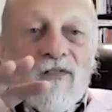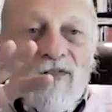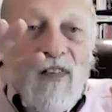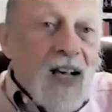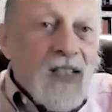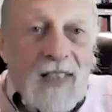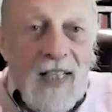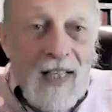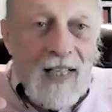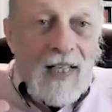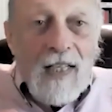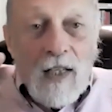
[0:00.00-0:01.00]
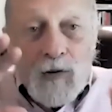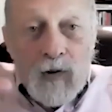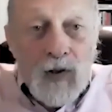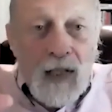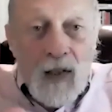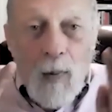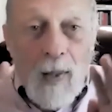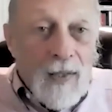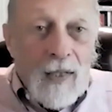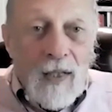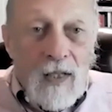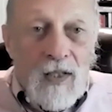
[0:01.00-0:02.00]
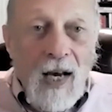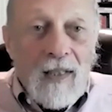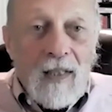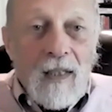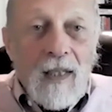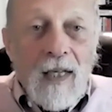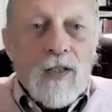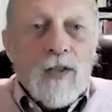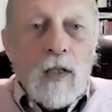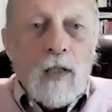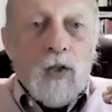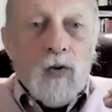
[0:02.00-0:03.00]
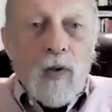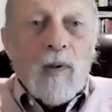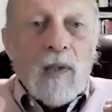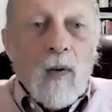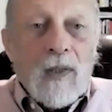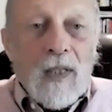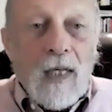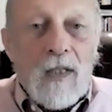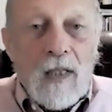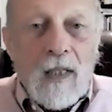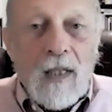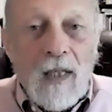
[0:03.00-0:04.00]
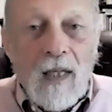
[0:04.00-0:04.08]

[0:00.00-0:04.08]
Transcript: fascinating and interesting the way they designed it, is still extremely low intensity.